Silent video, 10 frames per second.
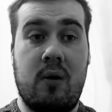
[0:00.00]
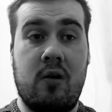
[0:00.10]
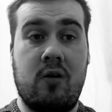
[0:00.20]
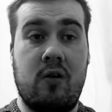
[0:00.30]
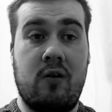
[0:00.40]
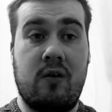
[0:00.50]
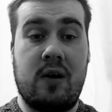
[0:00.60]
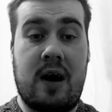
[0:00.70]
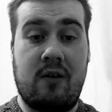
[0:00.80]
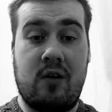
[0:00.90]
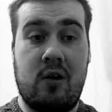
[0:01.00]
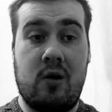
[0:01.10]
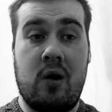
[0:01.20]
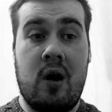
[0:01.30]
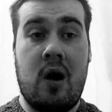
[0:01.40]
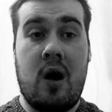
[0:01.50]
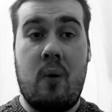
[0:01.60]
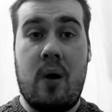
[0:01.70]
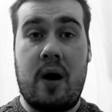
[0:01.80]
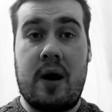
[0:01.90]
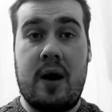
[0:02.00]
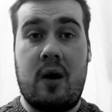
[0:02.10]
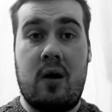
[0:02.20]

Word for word: most of the afternoon working